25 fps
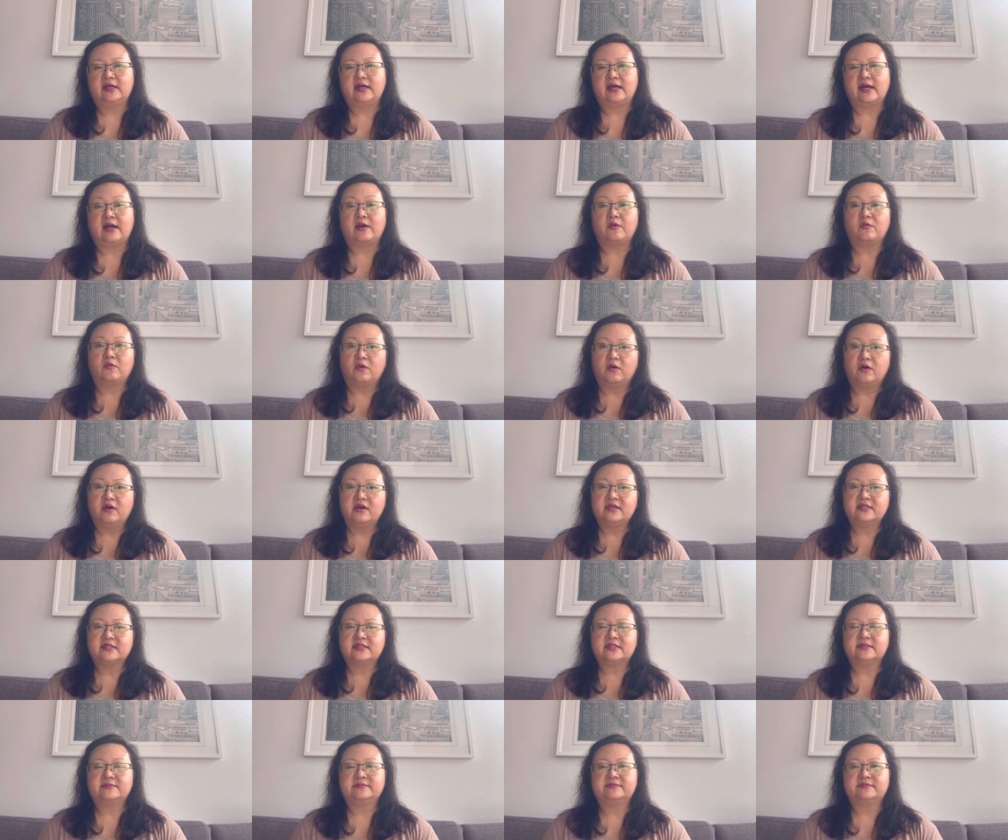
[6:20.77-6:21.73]
I
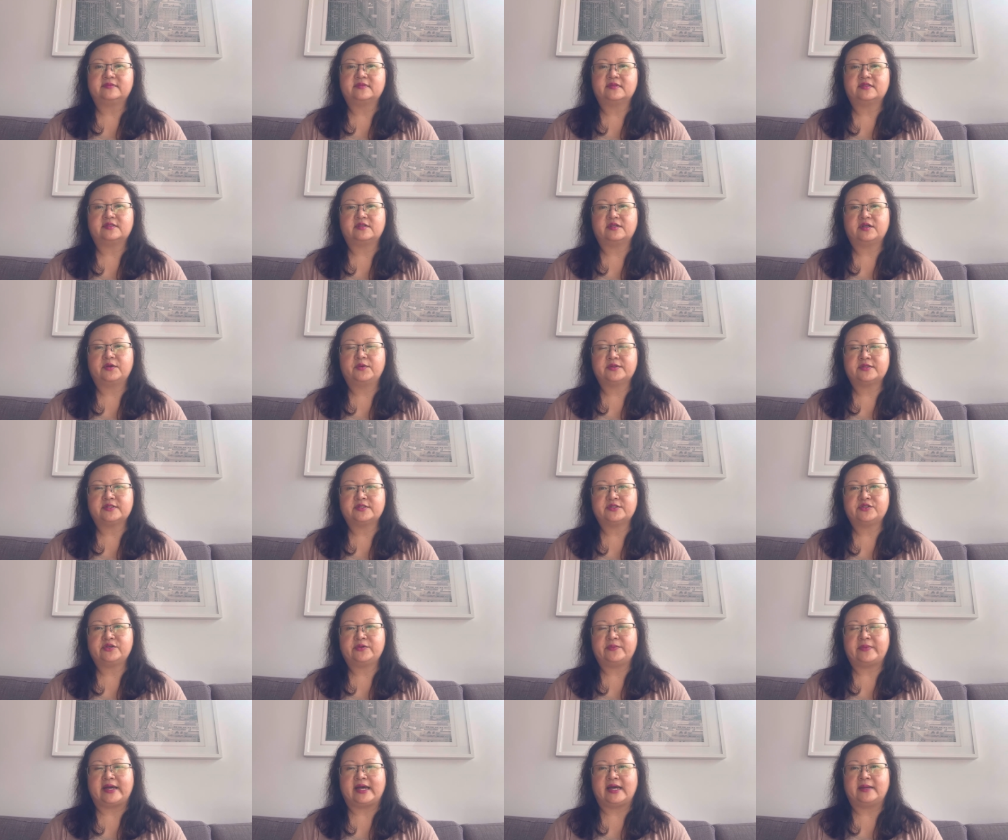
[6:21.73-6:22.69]
walked, so it wasn't
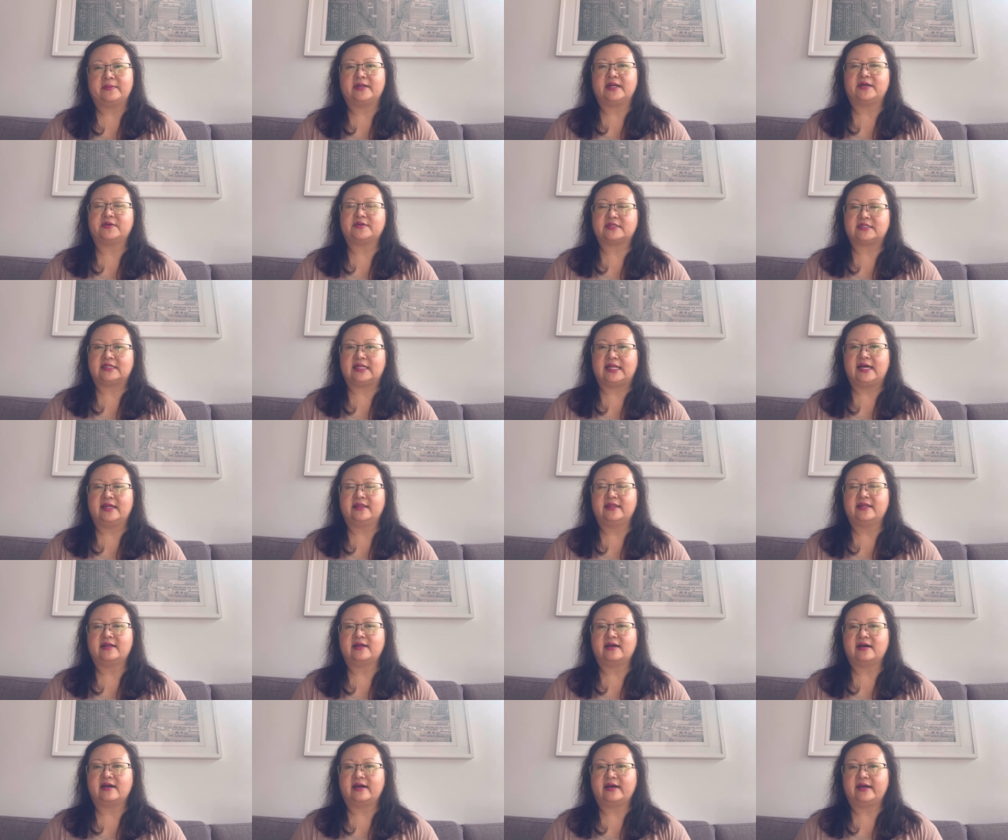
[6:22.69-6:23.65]
too bad, but I was glad
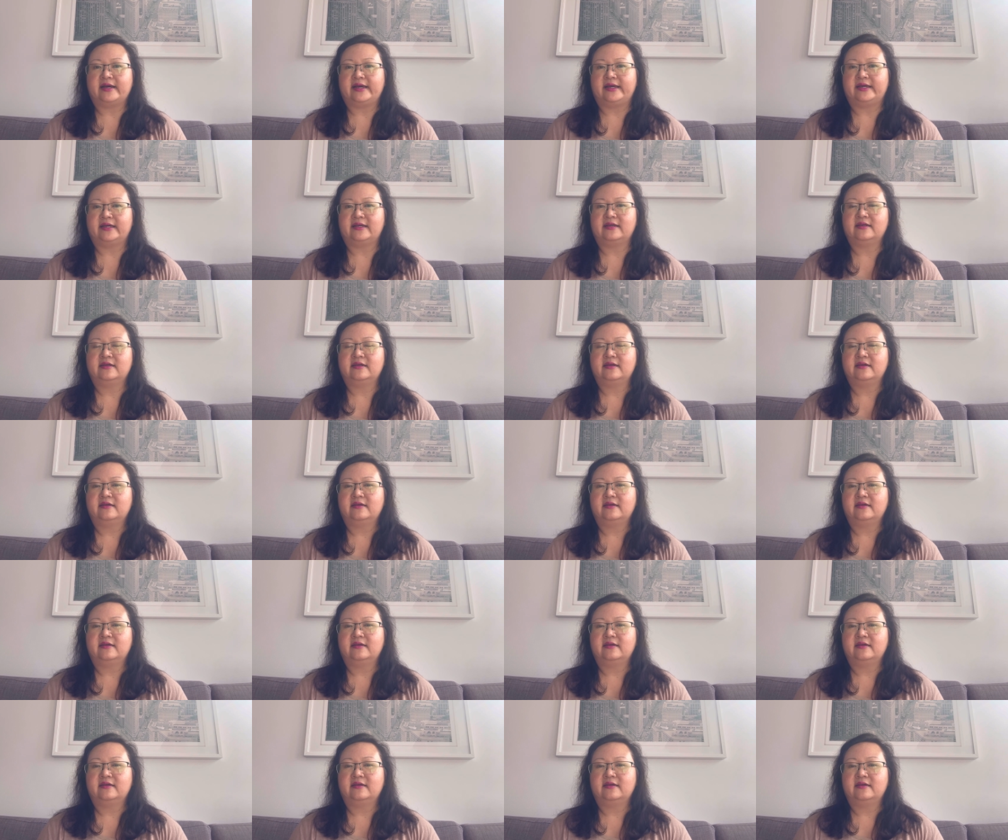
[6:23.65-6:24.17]
that I